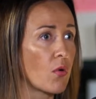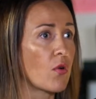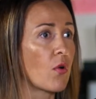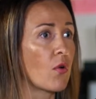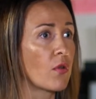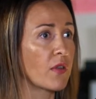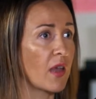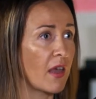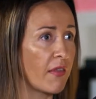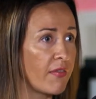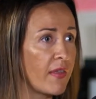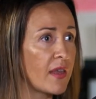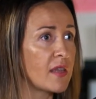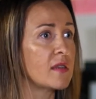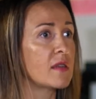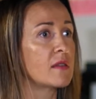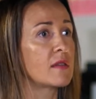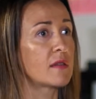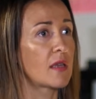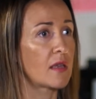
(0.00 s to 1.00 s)
wrong and
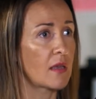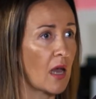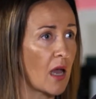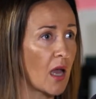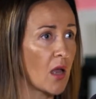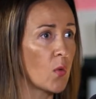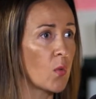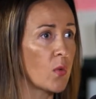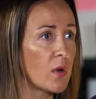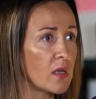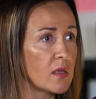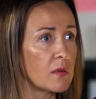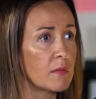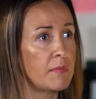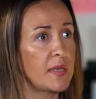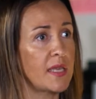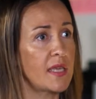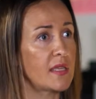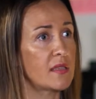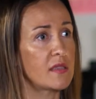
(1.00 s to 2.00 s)
then I will
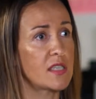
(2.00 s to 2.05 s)
be